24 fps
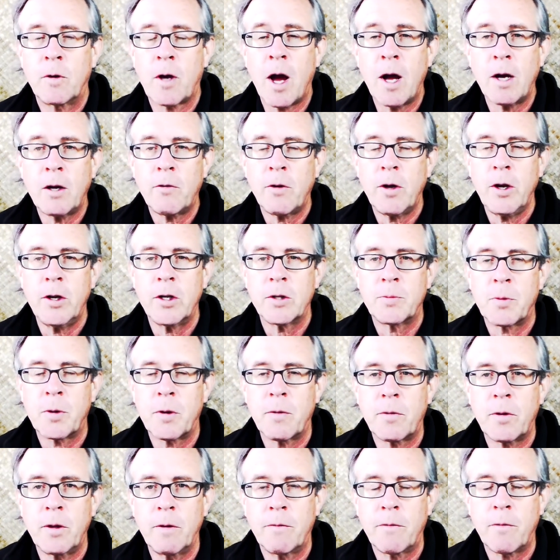God created us
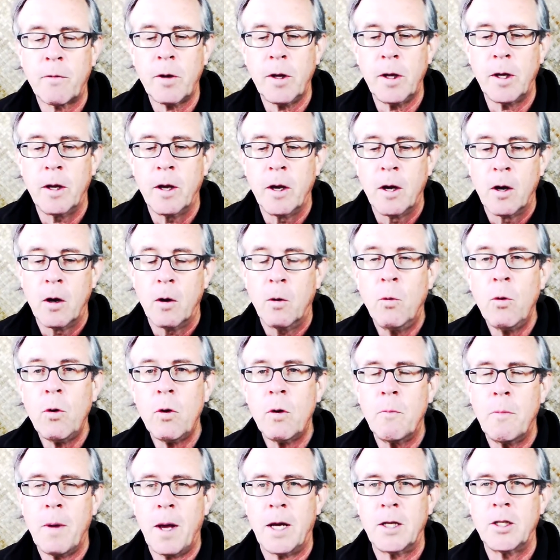perfectly free.
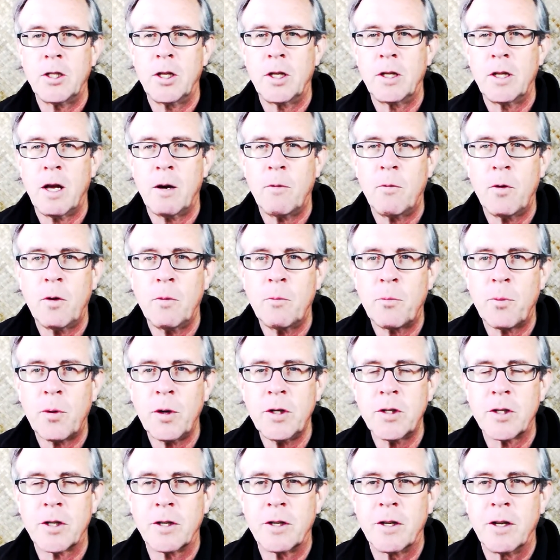We're imagining that we're in
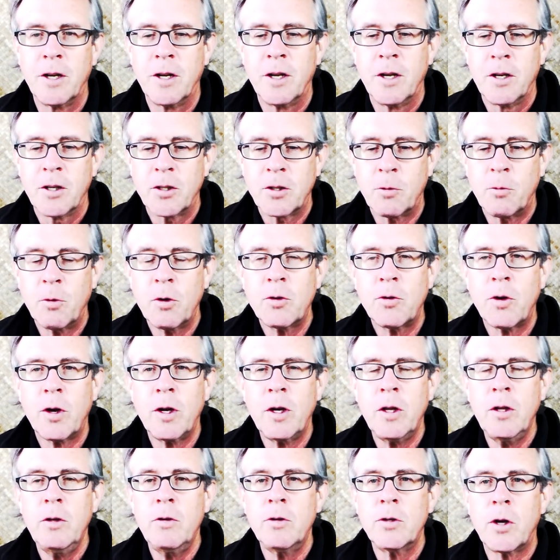prison. So we're
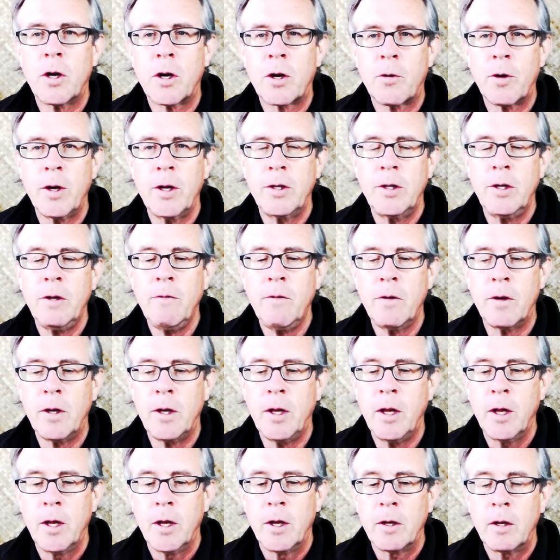trying to use our
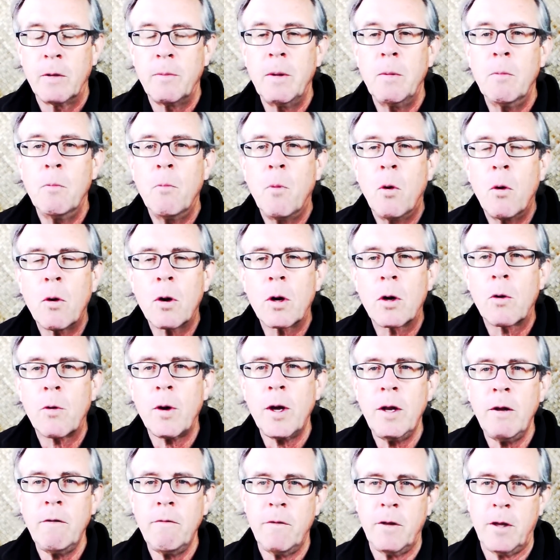creativity to be more
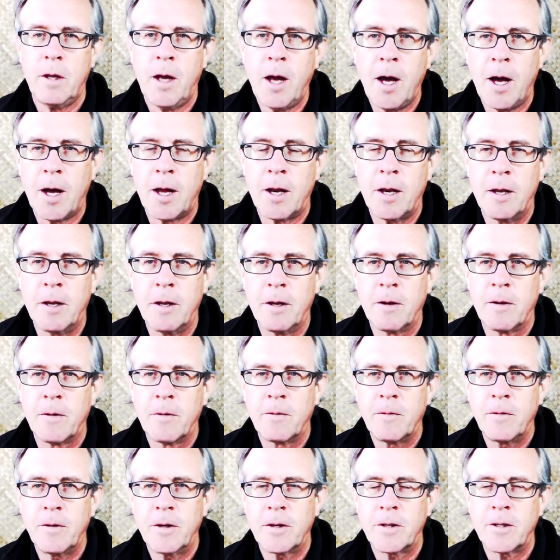creative than God,
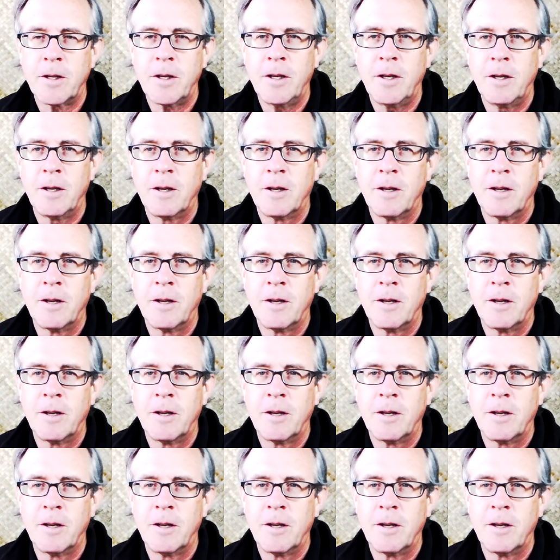you see,